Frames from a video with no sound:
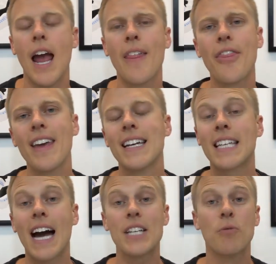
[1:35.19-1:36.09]
And the thing
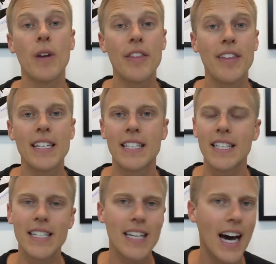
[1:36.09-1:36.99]
is, guys, with this
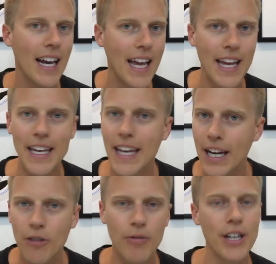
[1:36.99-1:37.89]
is not a
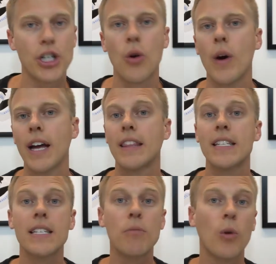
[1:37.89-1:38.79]
get rich quick.
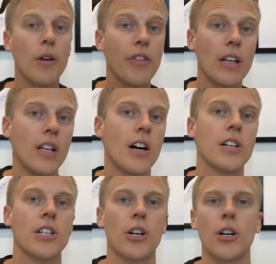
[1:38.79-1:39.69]
This is more of the
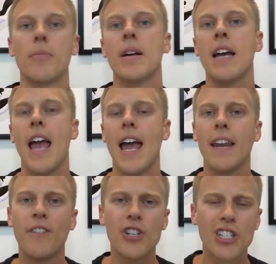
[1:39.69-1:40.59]
long-term.
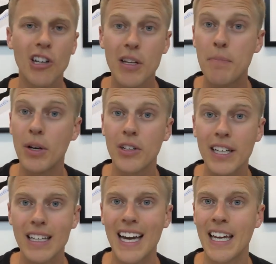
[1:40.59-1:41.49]
And if you're slowly
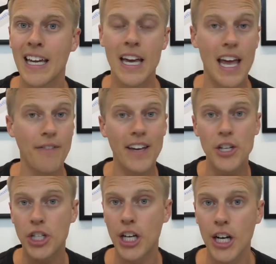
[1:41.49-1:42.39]
building, if
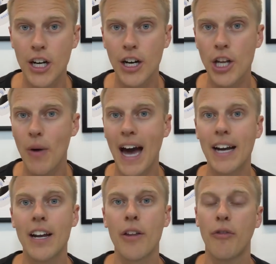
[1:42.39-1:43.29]
each year you add
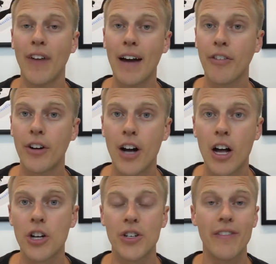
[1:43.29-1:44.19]
another $500
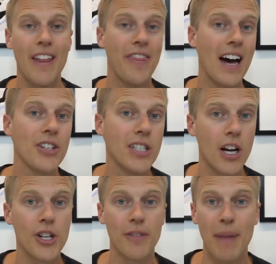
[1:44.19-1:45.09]
or even
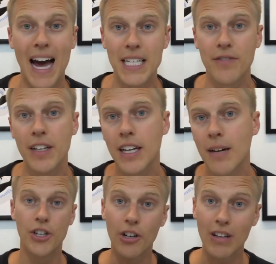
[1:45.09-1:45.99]
$1,000 of passive
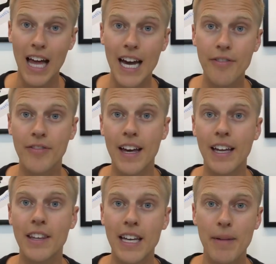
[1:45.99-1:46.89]
income to your life,
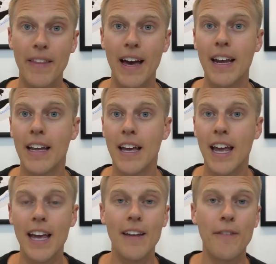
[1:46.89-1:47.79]
then think about that.
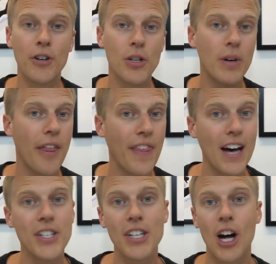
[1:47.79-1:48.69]
If you're doing
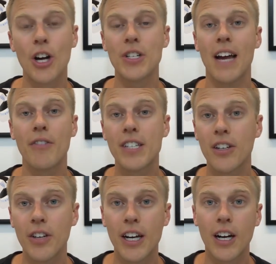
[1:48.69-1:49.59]
$1,000 every
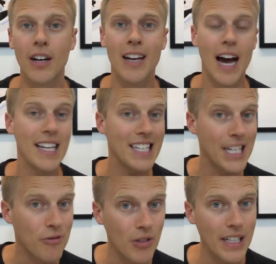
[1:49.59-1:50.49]
single year,
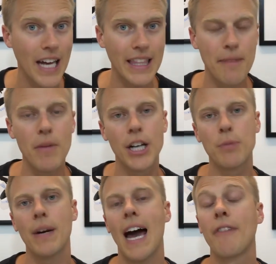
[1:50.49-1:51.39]
it's really not that
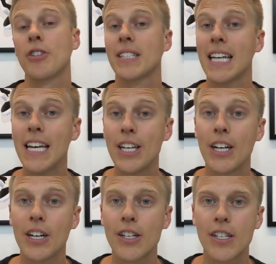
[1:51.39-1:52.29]
much, but after 10
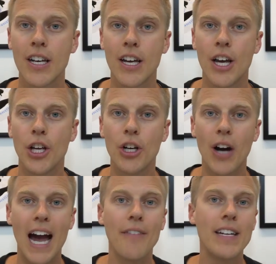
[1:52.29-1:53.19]
years,
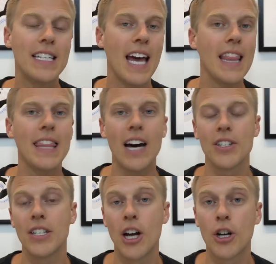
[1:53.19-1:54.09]
you're having
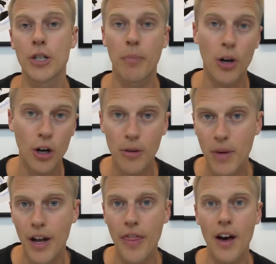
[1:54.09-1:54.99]
$10,000 per
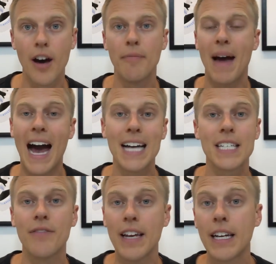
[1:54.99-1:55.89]
month of
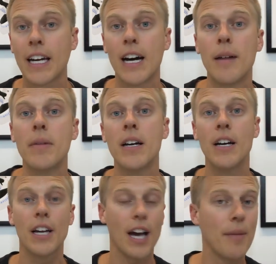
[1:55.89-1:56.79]
passive income
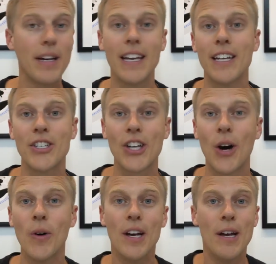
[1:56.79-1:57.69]
coming in.
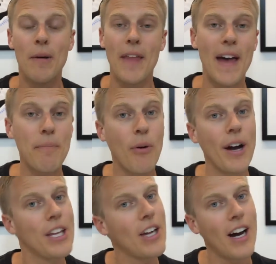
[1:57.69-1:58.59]
So at that
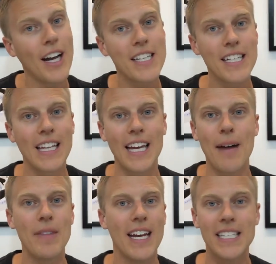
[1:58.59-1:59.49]
point, honestly,
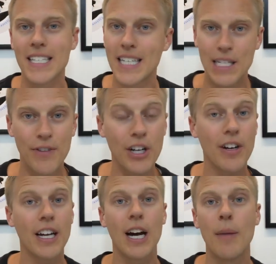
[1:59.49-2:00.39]
that's a
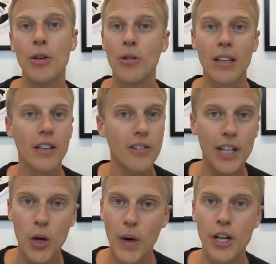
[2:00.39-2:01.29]
six-figure income. You could
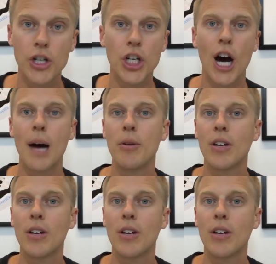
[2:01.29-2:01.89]
literally quit your job.